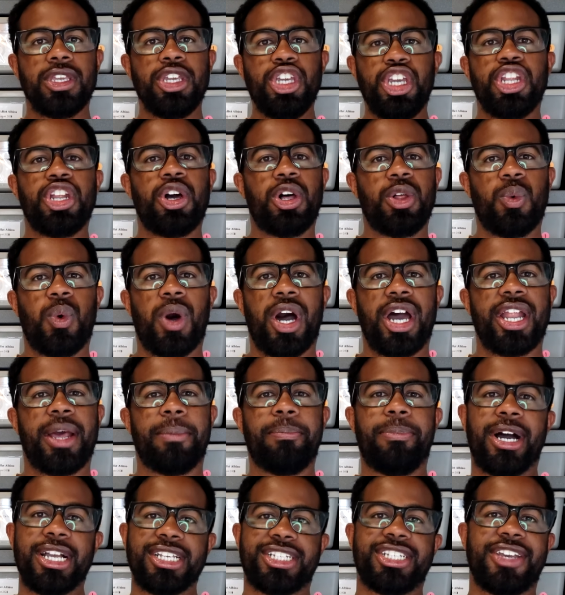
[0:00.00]
you don't want a
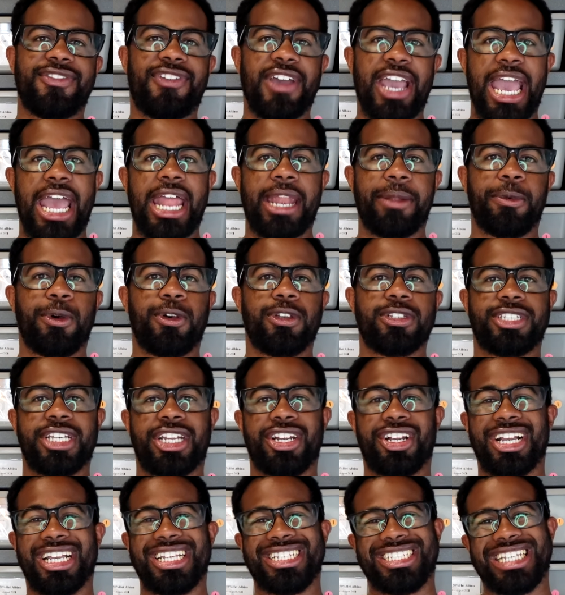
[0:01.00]
bunch of animals
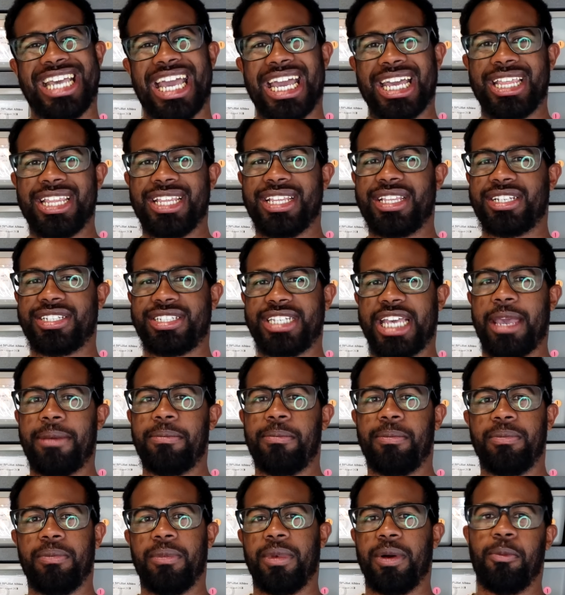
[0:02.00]
that are exactly the
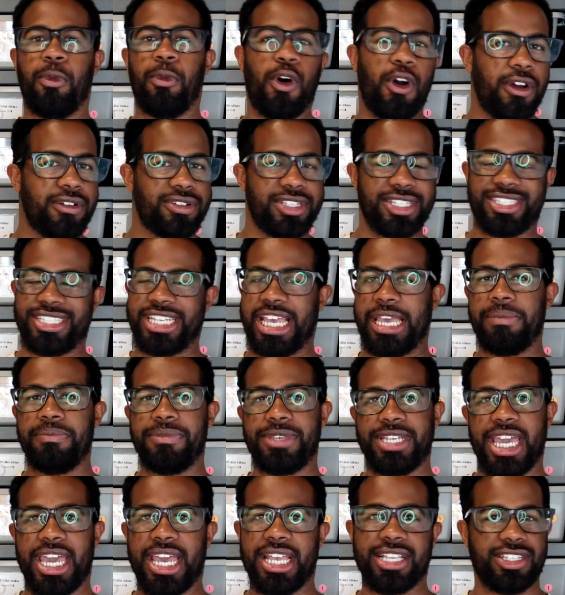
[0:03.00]
same morphs, the
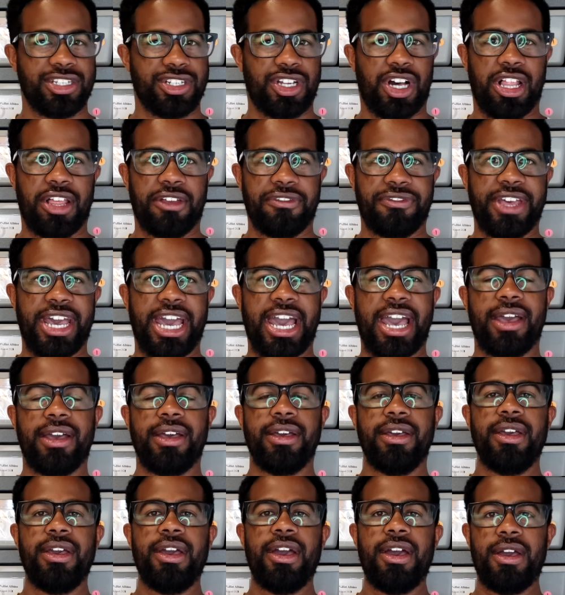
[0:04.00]
same genes, and all of that.
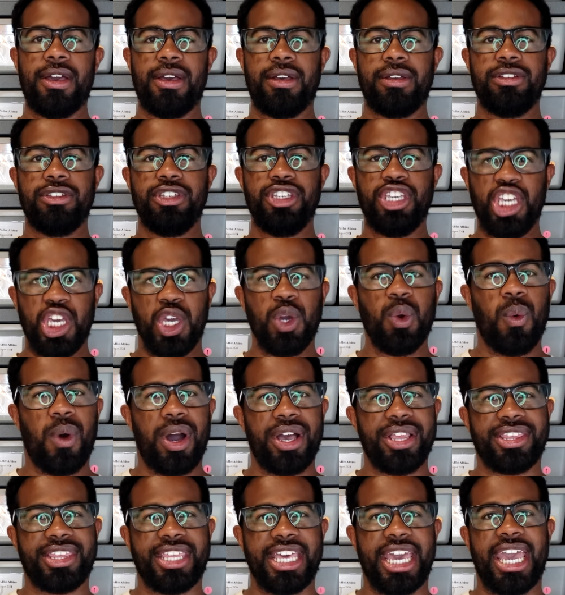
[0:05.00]
You
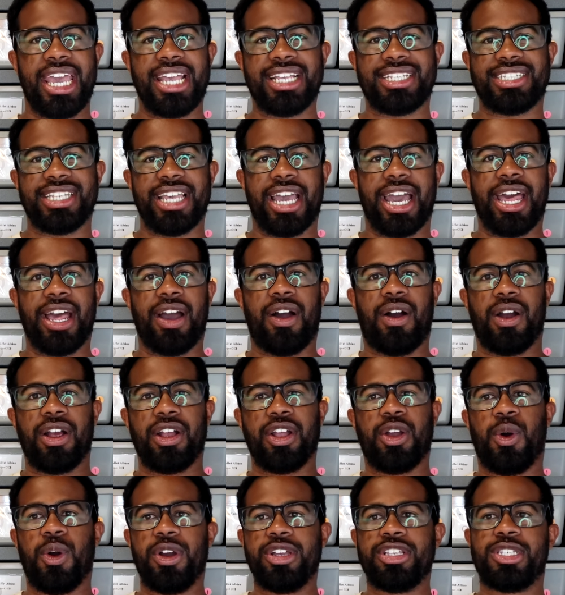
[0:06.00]
want things that are
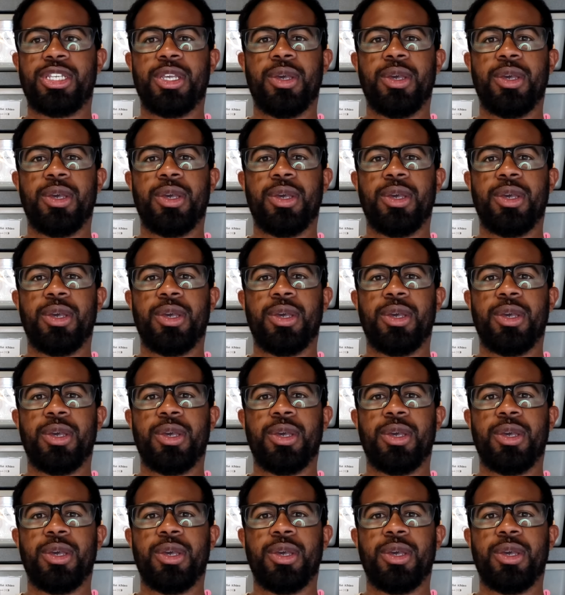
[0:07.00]
going